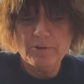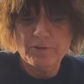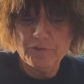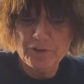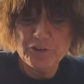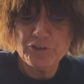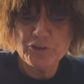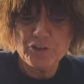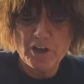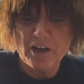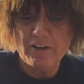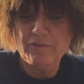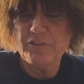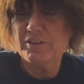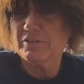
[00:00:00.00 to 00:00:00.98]
Well, first
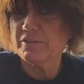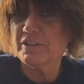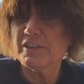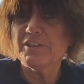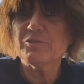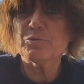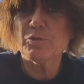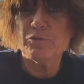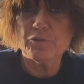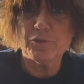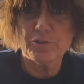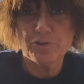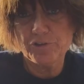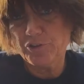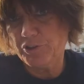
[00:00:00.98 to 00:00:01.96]
off, it does
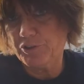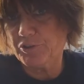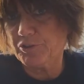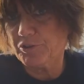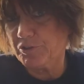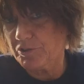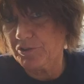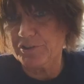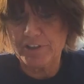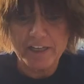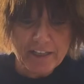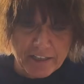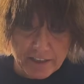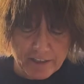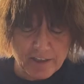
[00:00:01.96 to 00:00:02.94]
refer to Jesus'
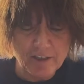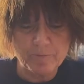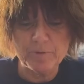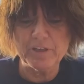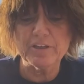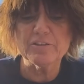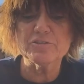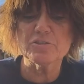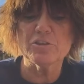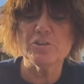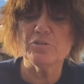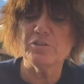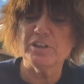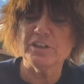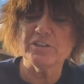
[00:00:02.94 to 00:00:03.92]
second coming, so
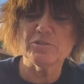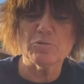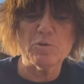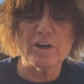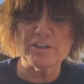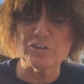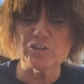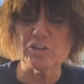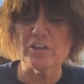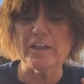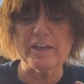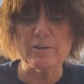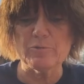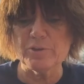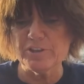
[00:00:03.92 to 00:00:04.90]
you need to watch the
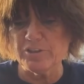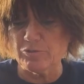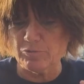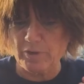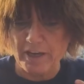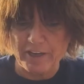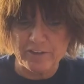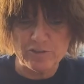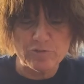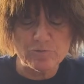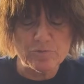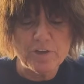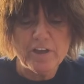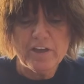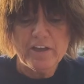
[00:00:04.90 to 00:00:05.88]
language as
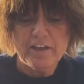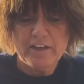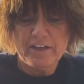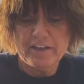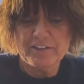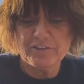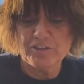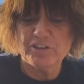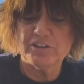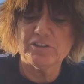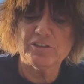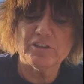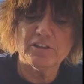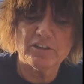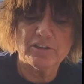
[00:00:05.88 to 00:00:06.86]
it
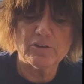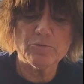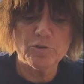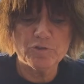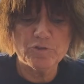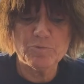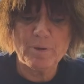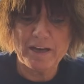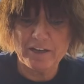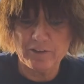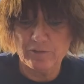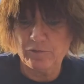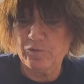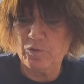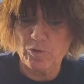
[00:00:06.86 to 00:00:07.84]
moves back
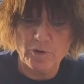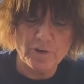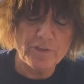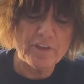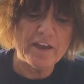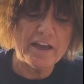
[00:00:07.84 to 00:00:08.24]
and forth.